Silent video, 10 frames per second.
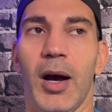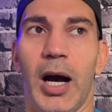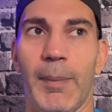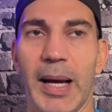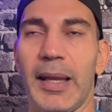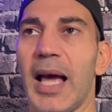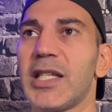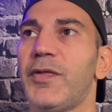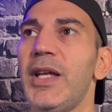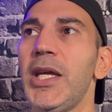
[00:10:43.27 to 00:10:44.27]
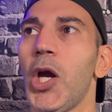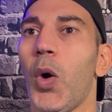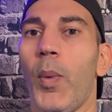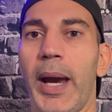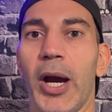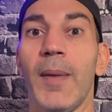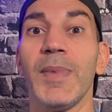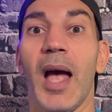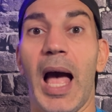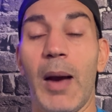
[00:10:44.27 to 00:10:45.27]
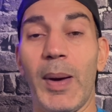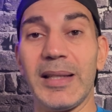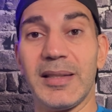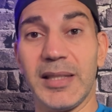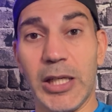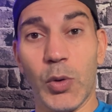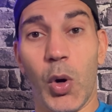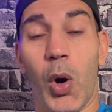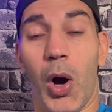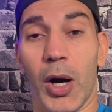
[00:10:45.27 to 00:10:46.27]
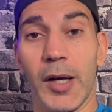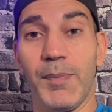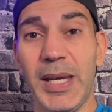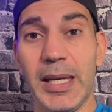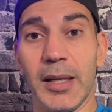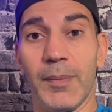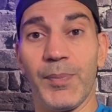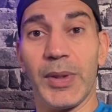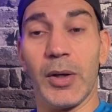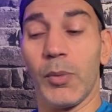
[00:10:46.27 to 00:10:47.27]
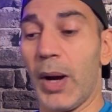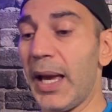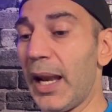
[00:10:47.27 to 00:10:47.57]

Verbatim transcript: on my last video where I went 0 RB, right?